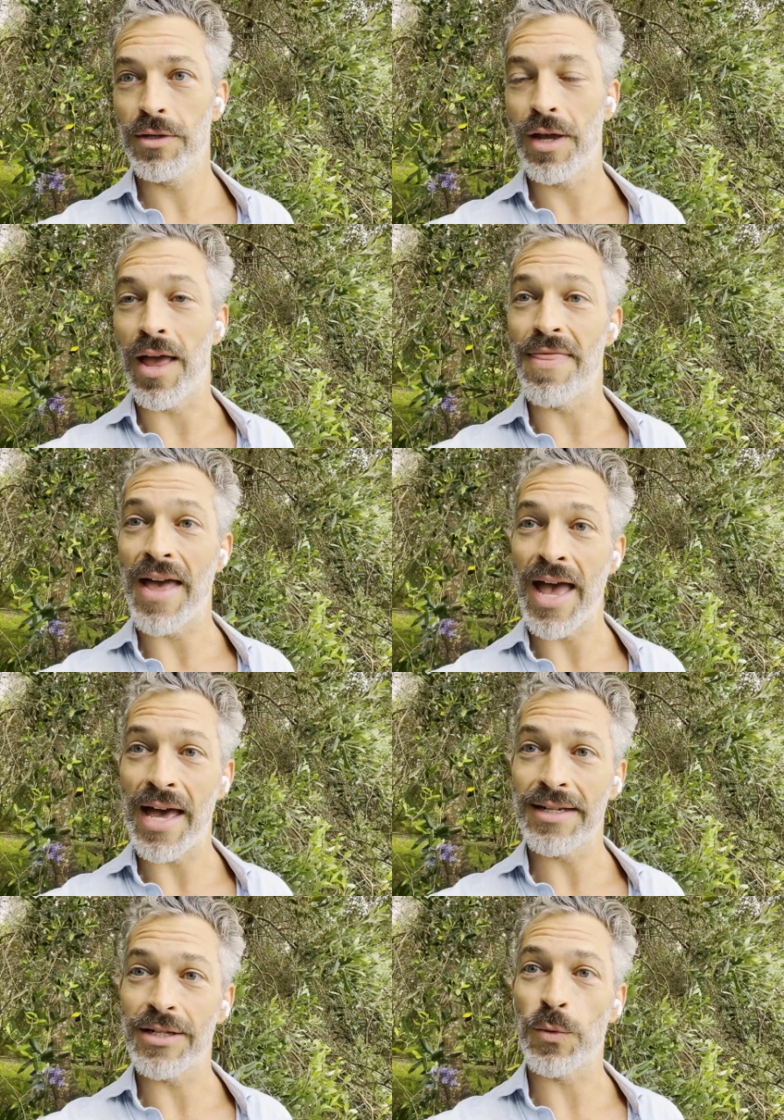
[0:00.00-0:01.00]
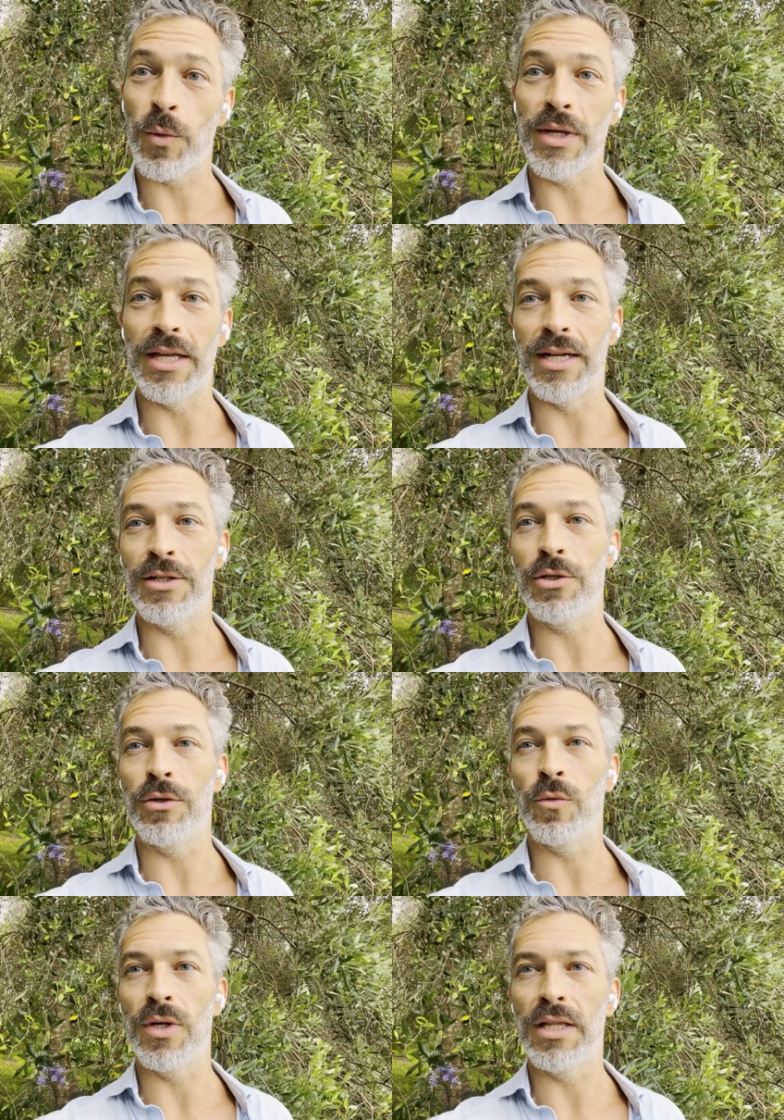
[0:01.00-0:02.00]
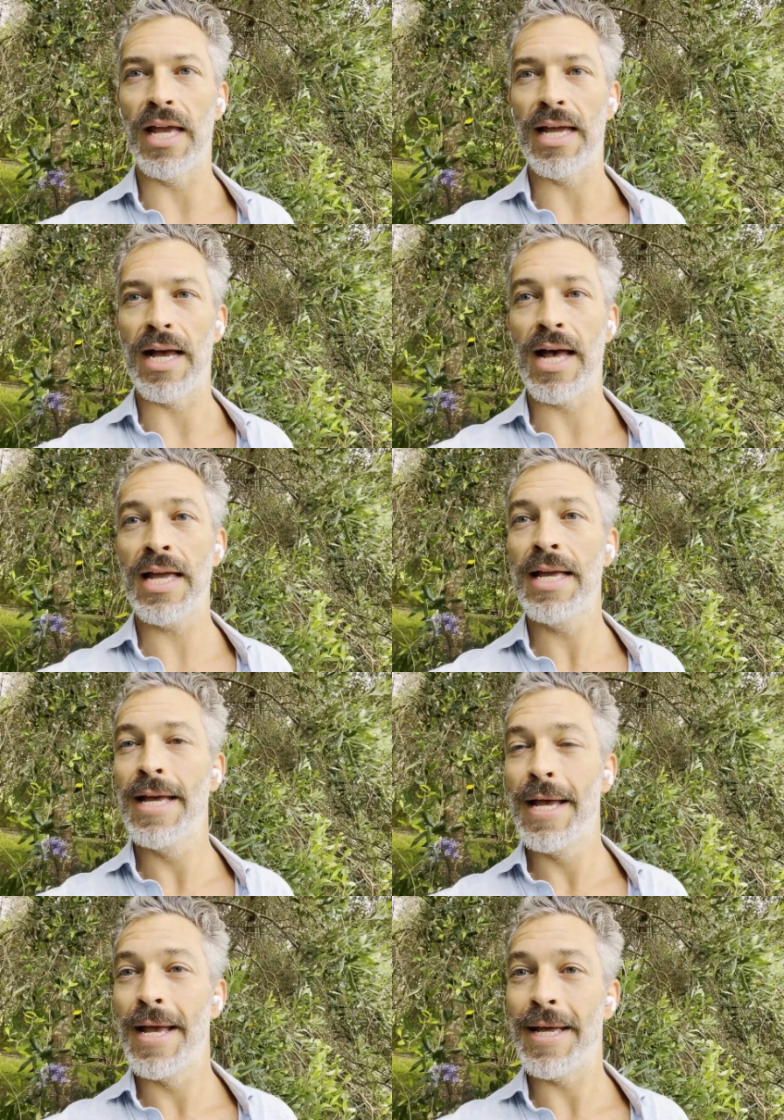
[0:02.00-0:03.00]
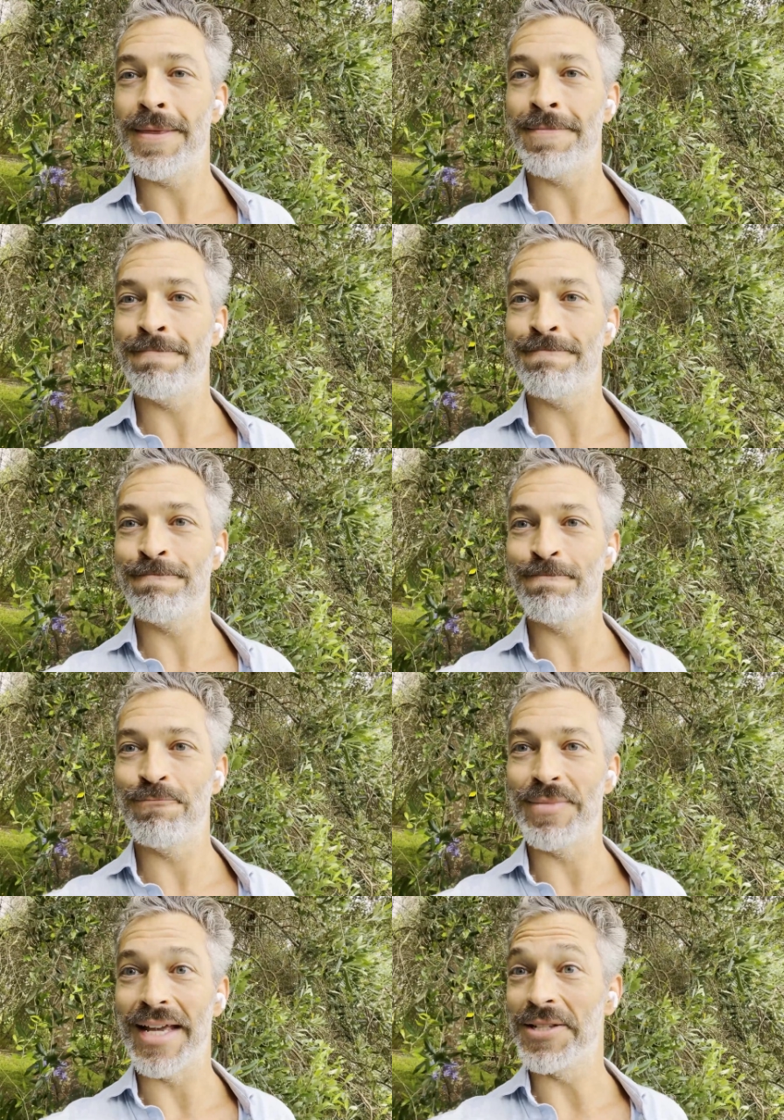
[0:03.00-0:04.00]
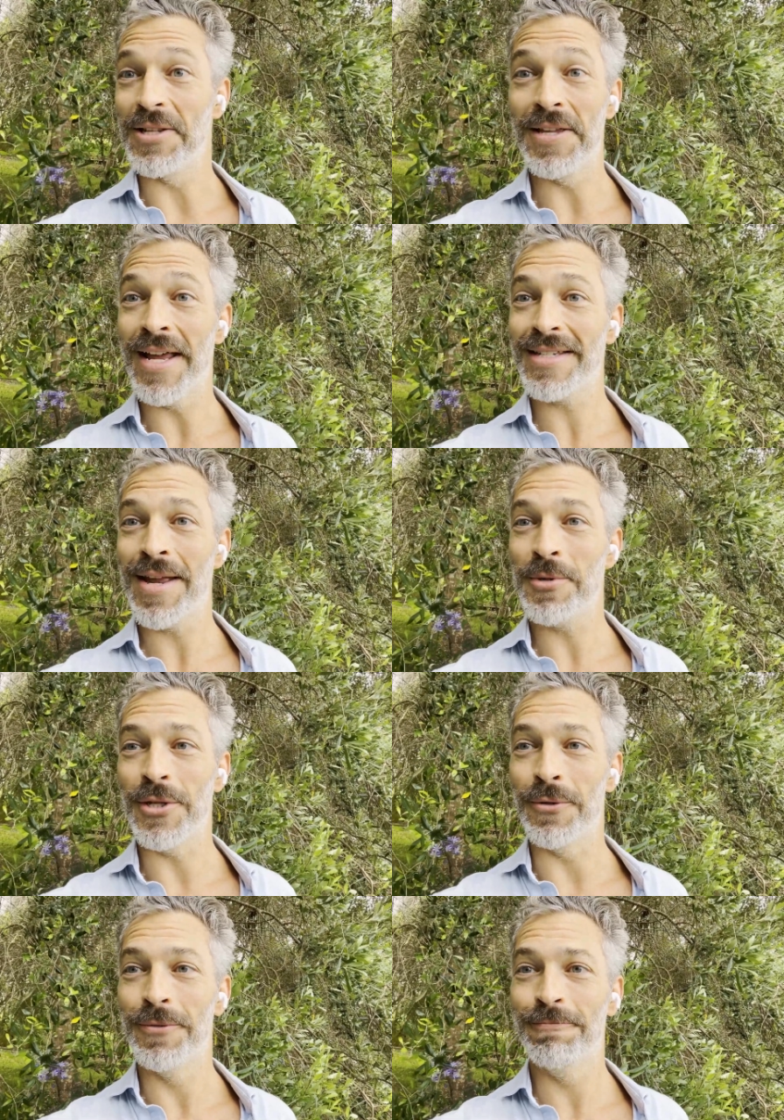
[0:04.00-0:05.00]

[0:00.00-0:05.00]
And that is where we get into real AI, and that's in the next episode.